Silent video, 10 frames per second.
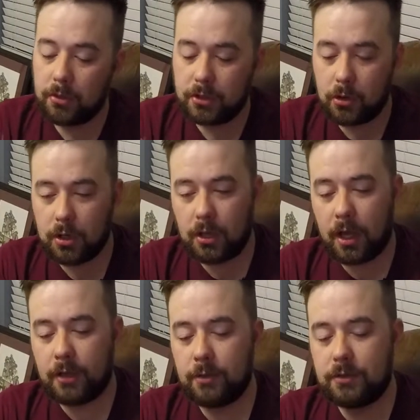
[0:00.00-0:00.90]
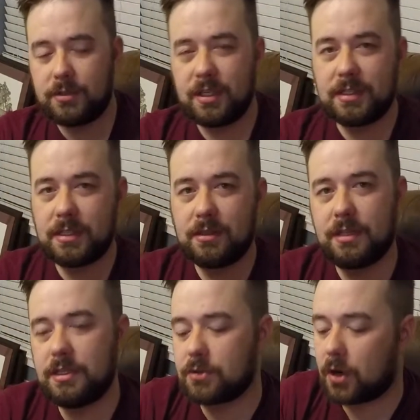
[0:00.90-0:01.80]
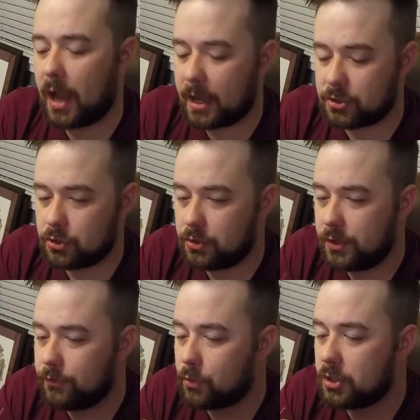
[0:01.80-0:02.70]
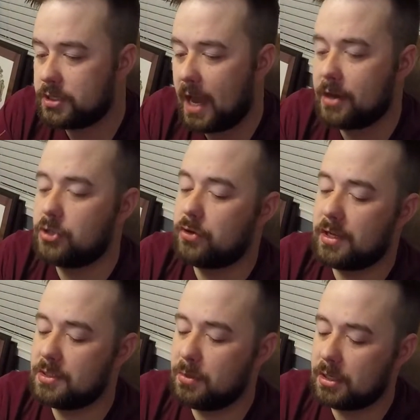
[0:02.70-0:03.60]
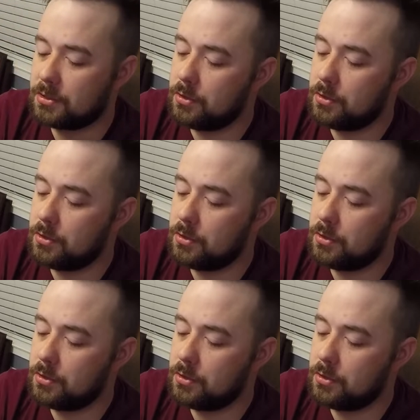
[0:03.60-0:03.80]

when you go online, what you see is that these are actually for data transmitting,